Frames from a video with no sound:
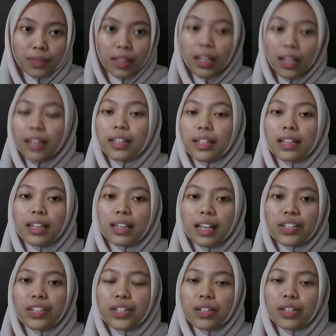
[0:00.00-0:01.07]
The
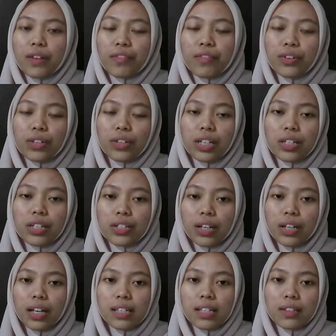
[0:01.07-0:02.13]
election of Indonesia
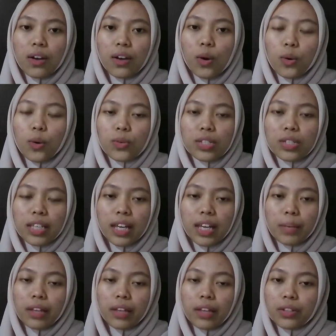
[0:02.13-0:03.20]
as the host can
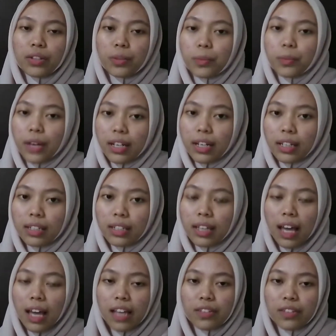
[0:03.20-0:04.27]
be interpreted
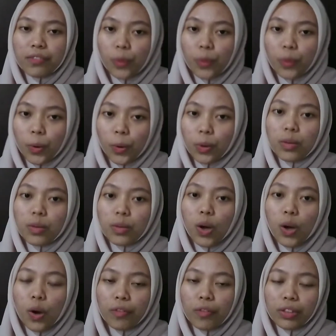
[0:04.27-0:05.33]
as a form
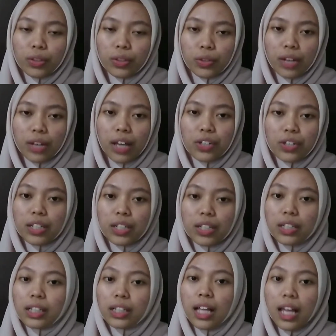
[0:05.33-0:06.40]
of
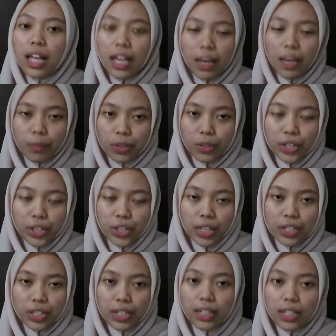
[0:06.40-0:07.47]
international
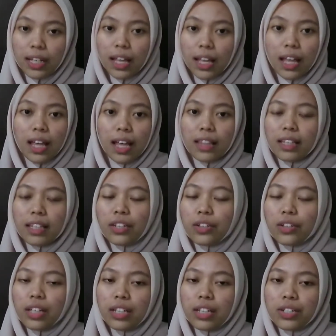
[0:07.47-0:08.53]
appreciation that
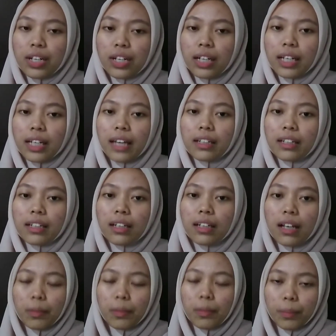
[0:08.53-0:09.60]
Indonesia can
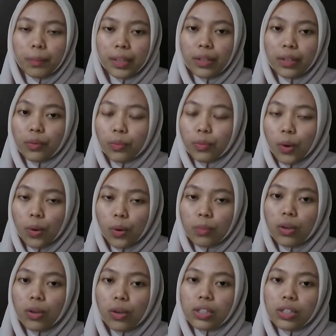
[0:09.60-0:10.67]
be a role
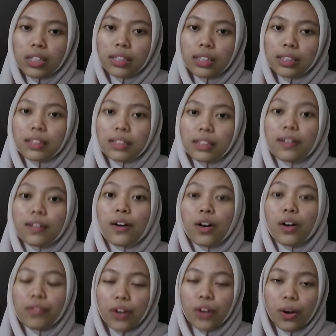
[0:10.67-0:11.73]
model of
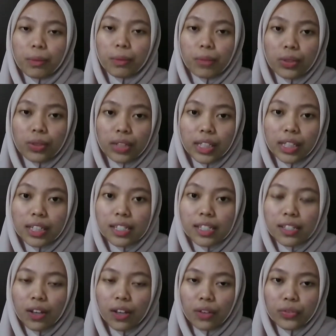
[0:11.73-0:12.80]
a harmonious
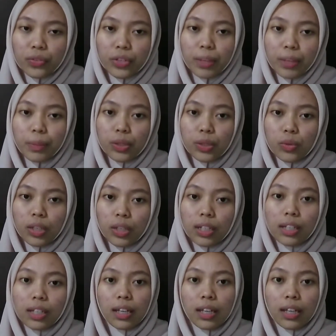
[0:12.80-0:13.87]
country between
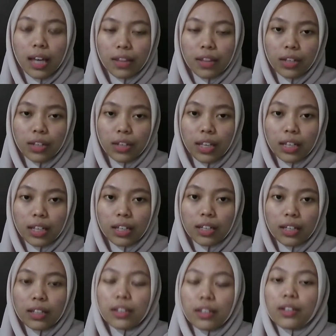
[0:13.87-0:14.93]
ethnic,
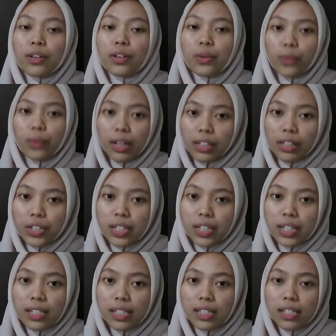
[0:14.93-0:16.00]

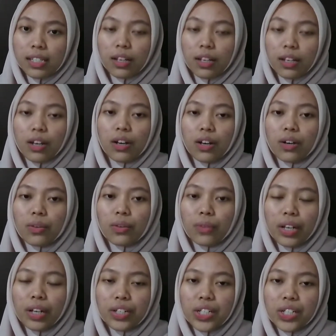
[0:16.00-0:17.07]
religious,
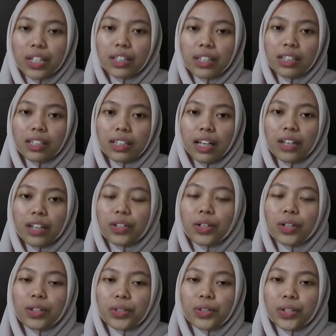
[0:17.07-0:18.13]
racial, and
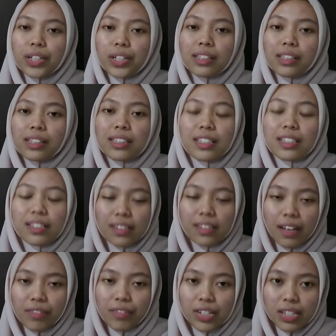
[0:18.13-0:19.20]
cultural
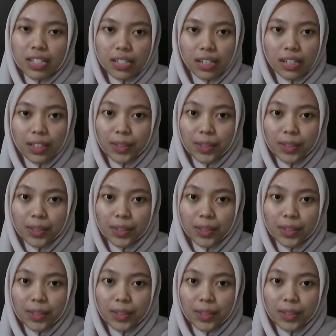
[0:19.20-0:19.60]
diversity.